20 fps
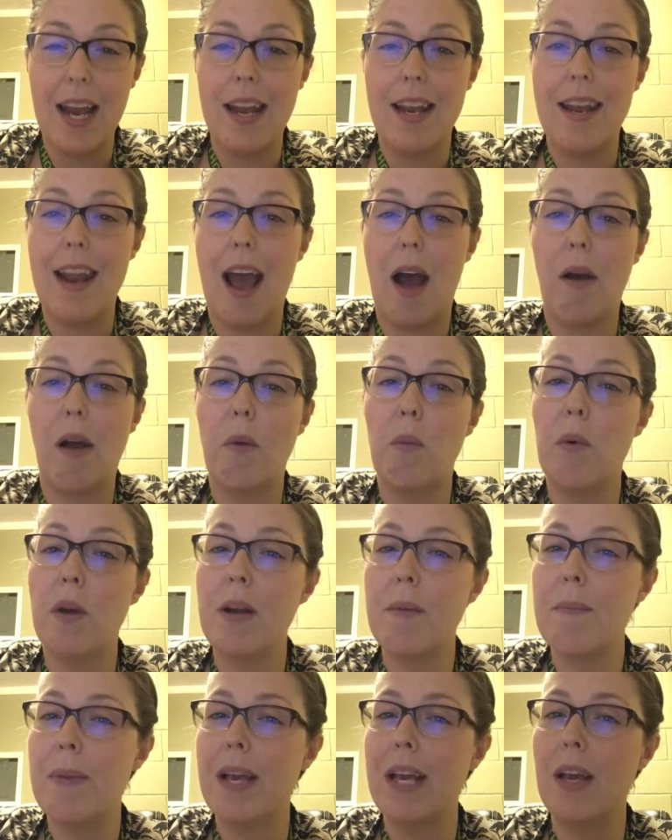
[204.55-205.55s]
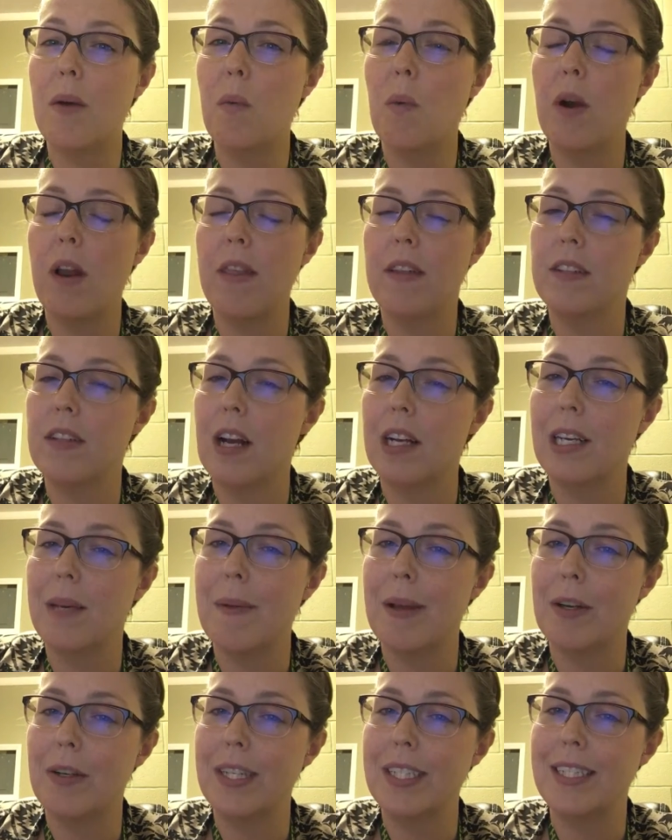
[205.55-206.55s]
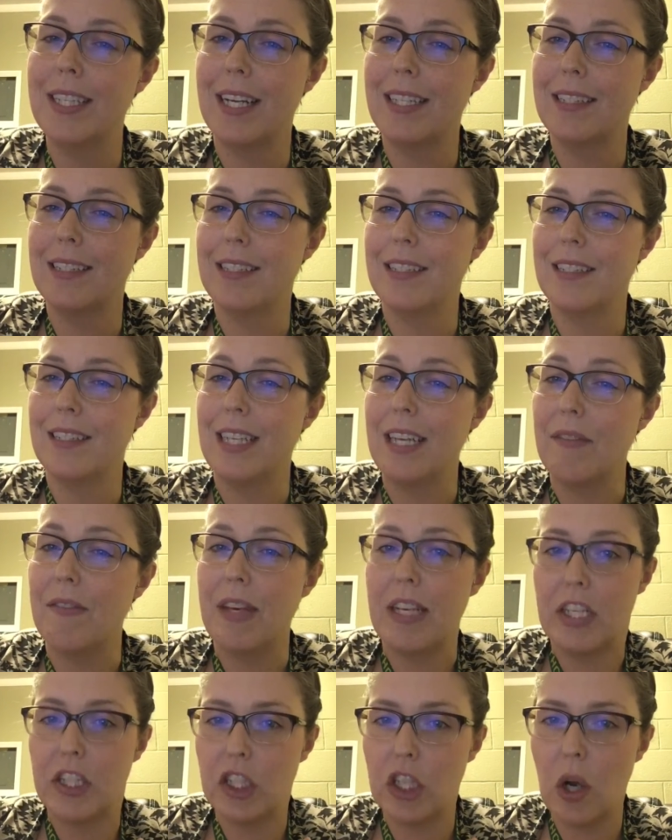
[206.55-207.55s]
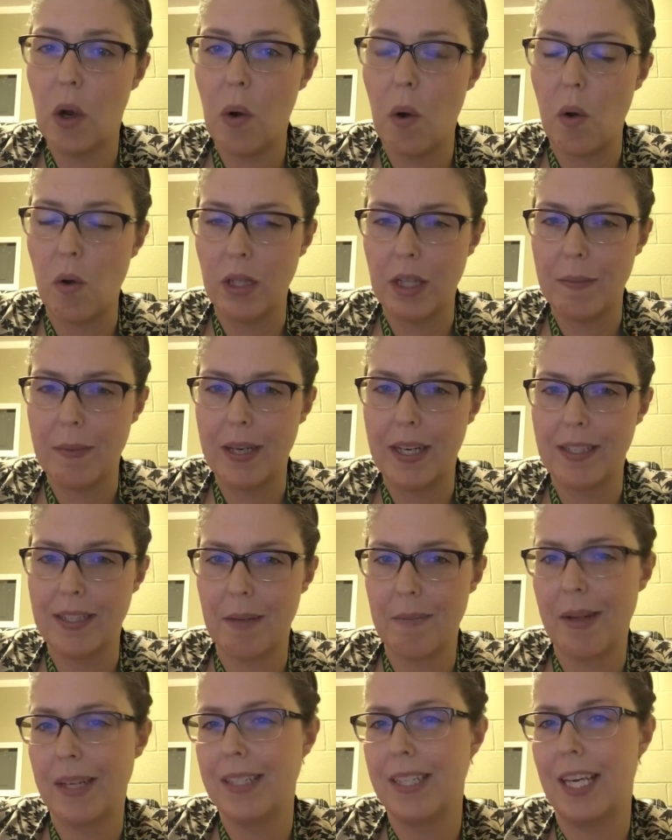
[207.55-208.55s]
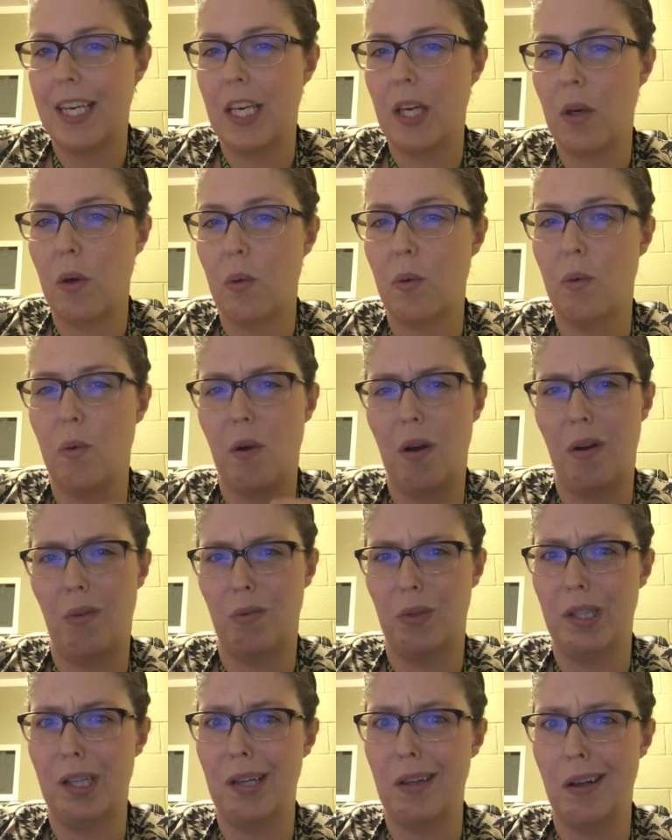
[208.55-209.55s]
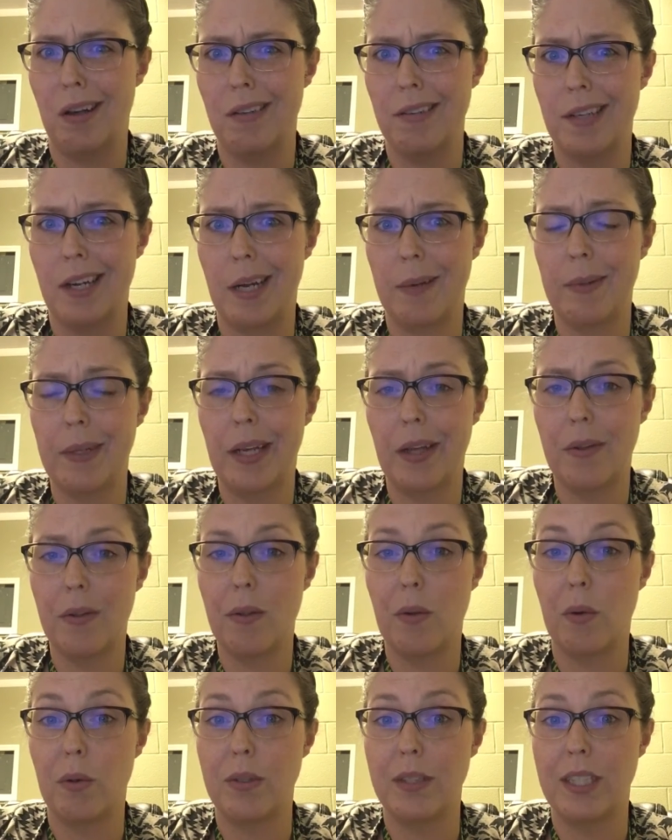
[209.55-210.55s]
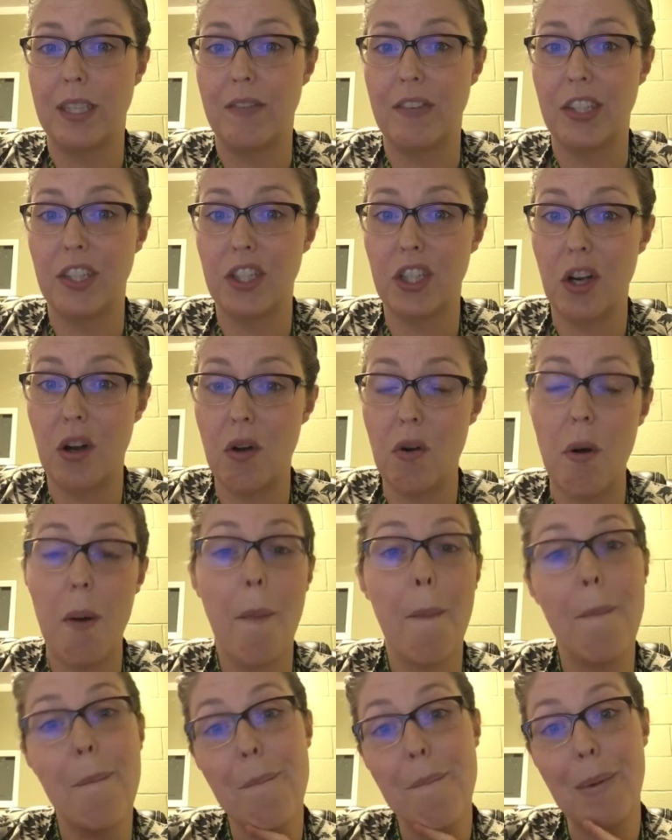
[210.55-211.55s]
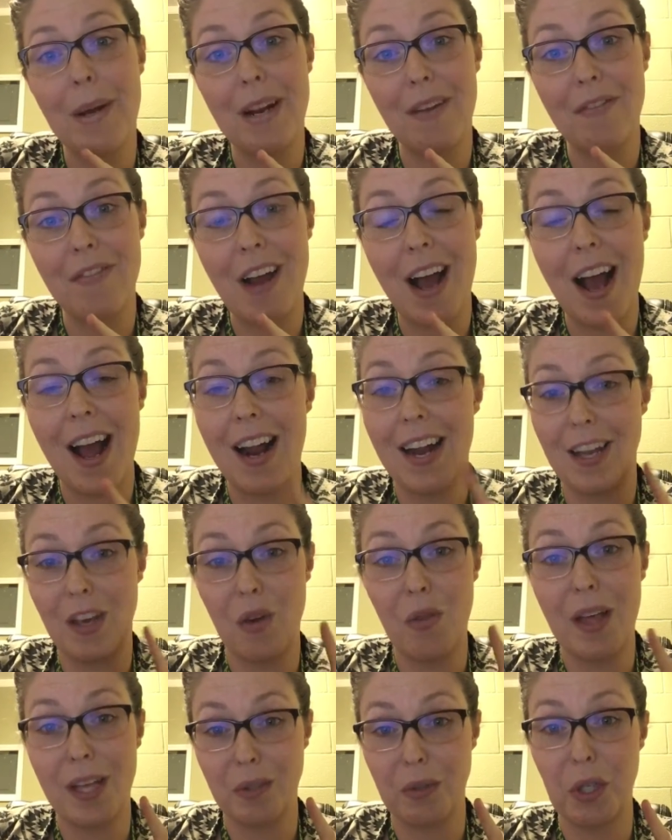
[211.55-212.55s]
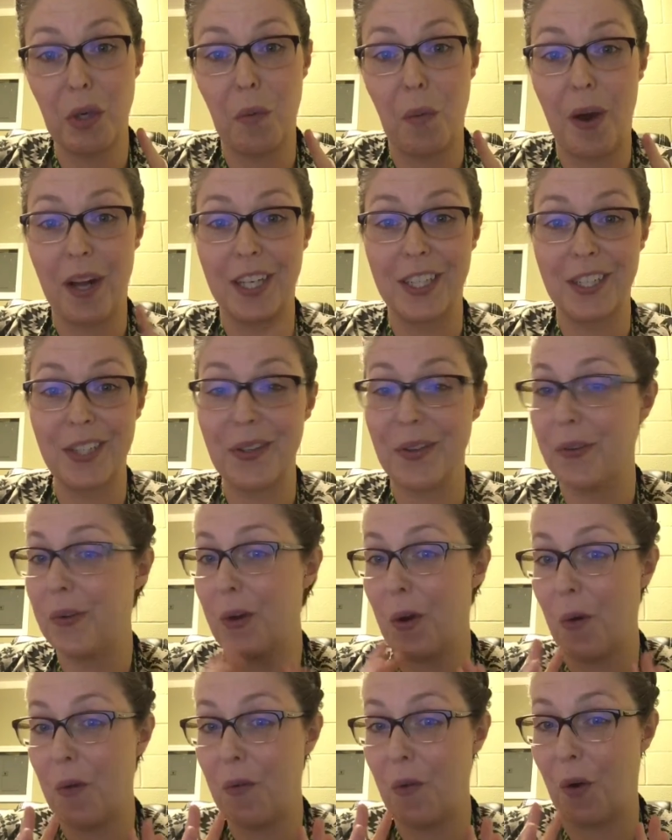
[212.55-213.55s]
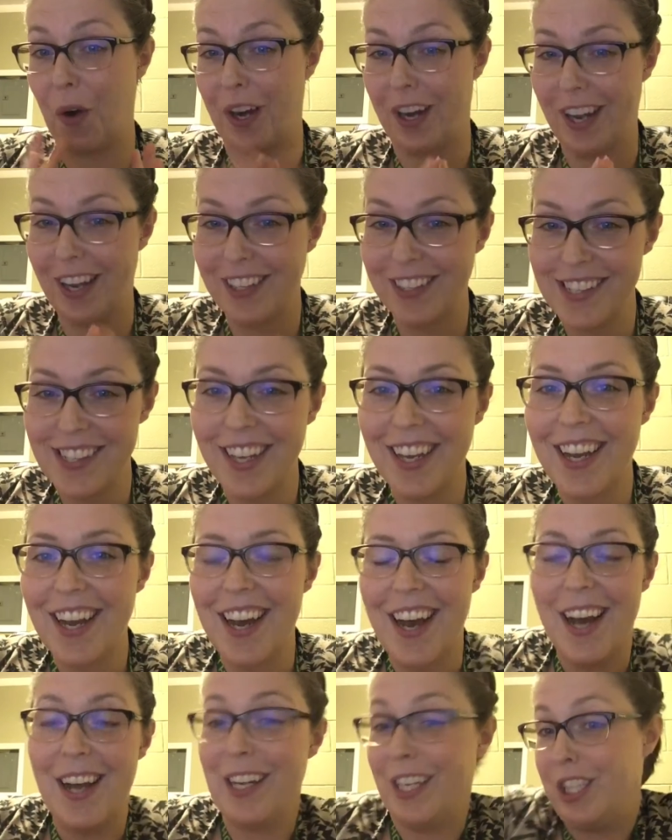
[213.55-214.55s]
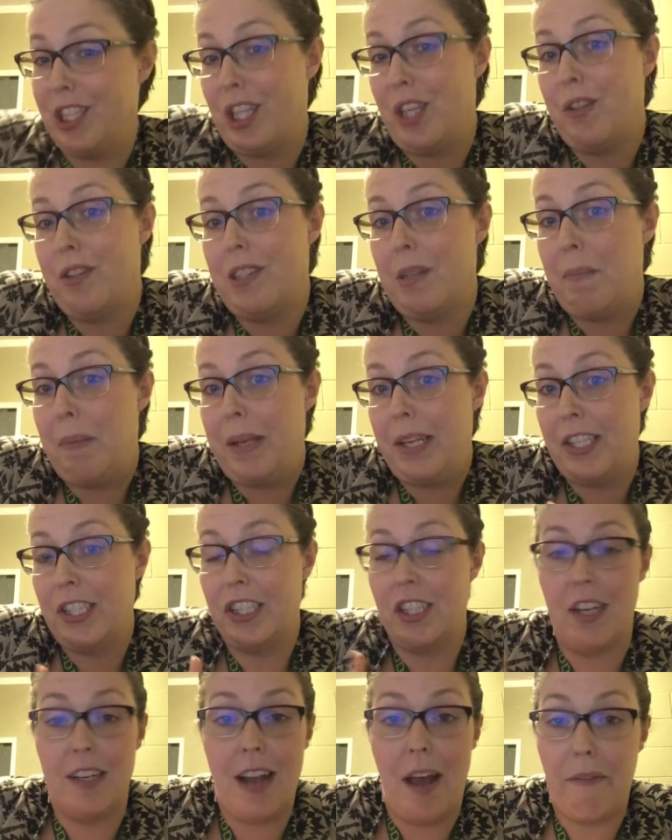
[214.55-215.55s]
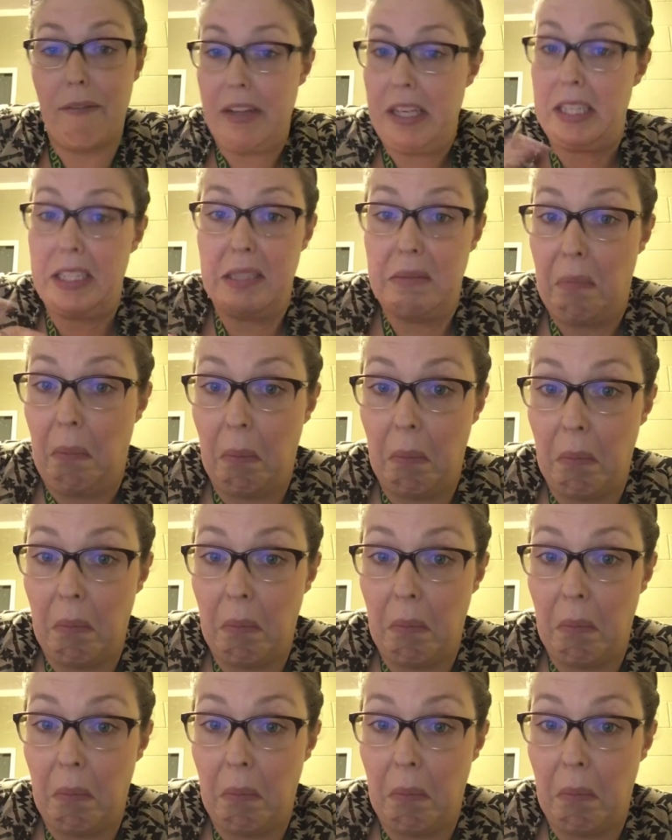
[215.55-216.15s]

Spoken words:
Now, I wouldn't pick one of the documentaries that's a TV show, only because it might take you a really long time to get through the whole TV show. But if not, and that's what you want to do, go for it. An excuse to binge on Netflix.